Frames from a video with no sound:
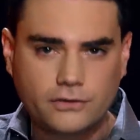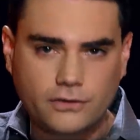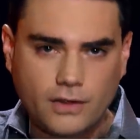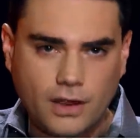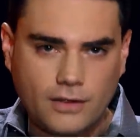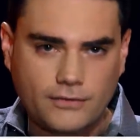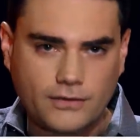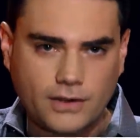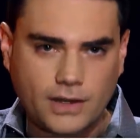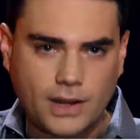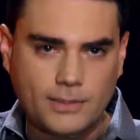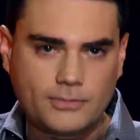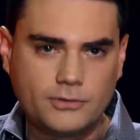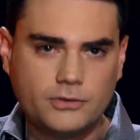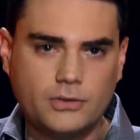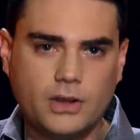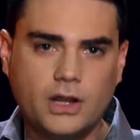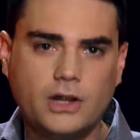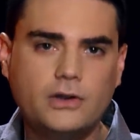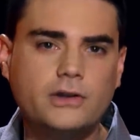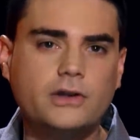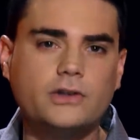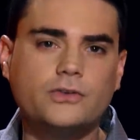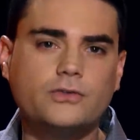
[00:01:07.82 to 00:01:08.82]
is offering up to
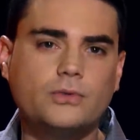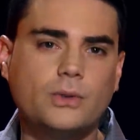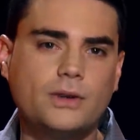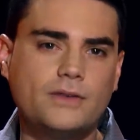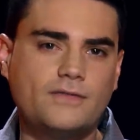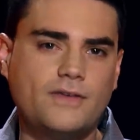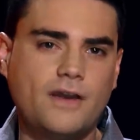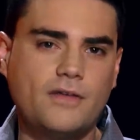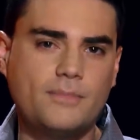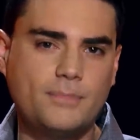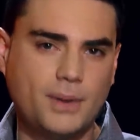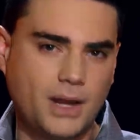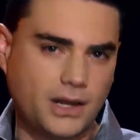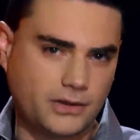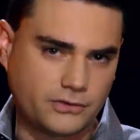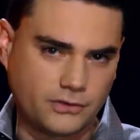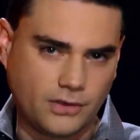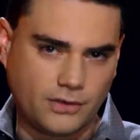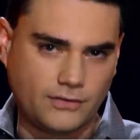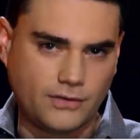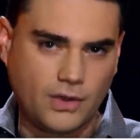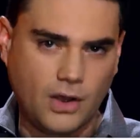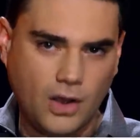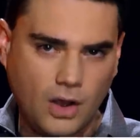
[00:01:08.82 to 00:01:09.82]
one hundred twenty-five bucks
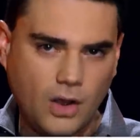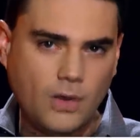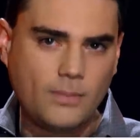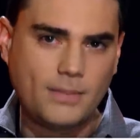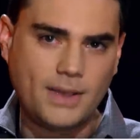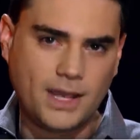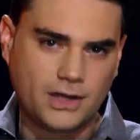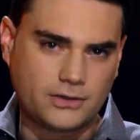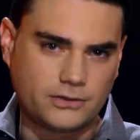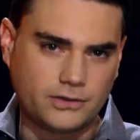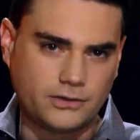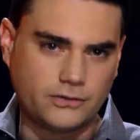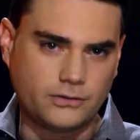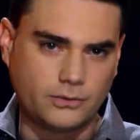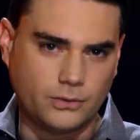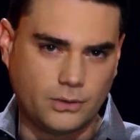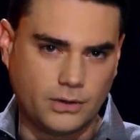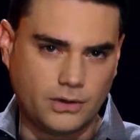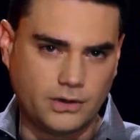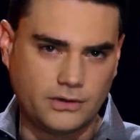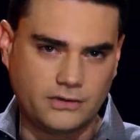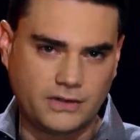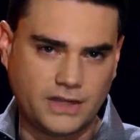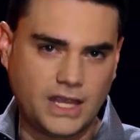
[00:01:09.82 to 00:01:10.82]
off all mattress
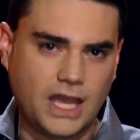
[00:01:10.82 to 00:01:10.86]
orders.